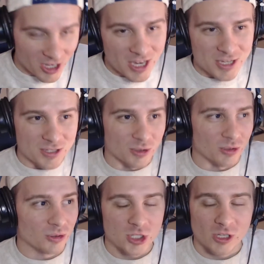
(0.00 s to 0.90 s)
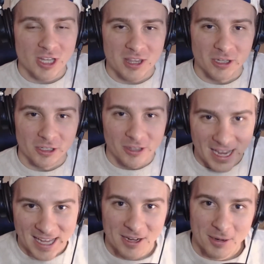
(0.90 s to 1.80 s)
So click the little
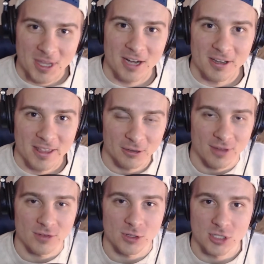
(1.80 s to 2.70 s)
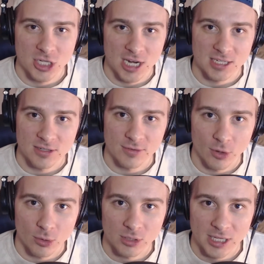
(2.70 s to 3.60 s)
icon up there. That'll give you a chance to
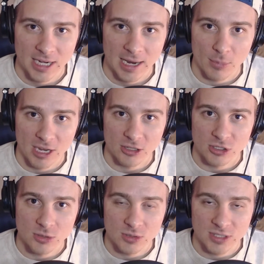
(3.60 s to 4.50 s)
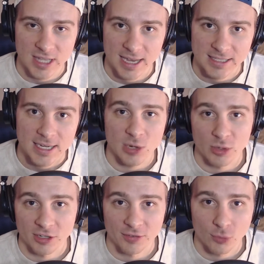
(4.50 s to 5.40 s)
vote, and I may choose that
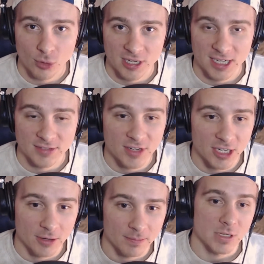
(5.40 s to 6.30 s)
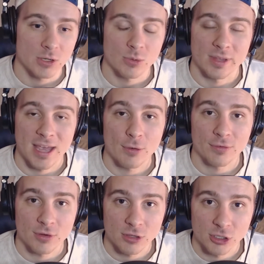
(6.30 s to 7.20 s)
winner for the next video. Without
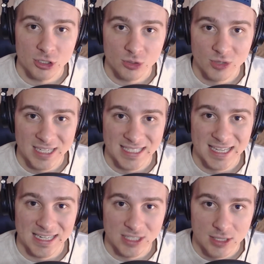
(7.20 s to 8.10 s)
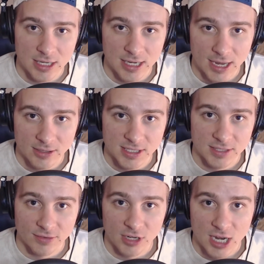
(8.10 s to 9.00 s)
further ado, let's get into the
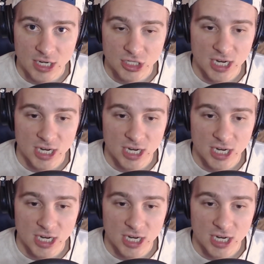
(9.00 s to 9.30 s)
analysis for AJ